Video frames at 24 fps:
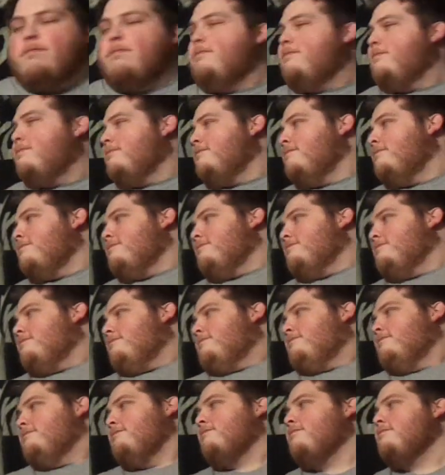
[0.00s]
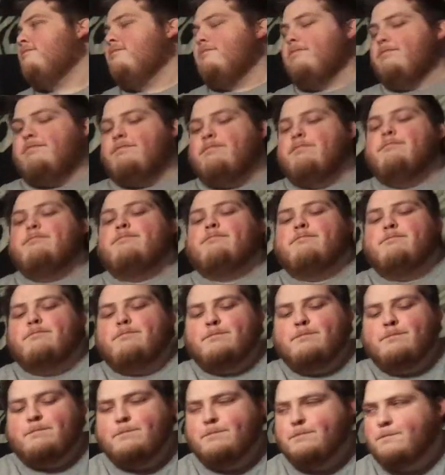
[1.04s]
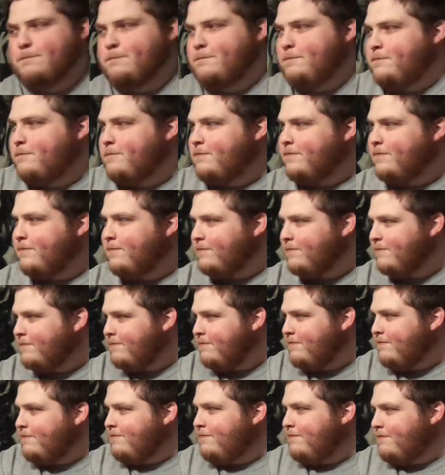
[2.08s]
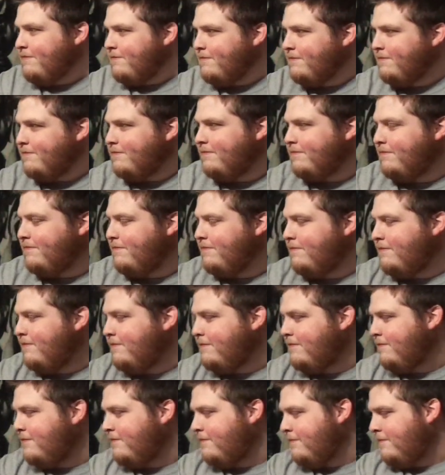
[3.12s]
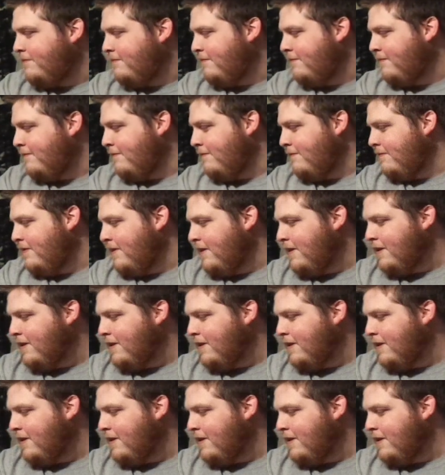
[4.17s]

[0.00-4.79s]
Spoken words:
(silent)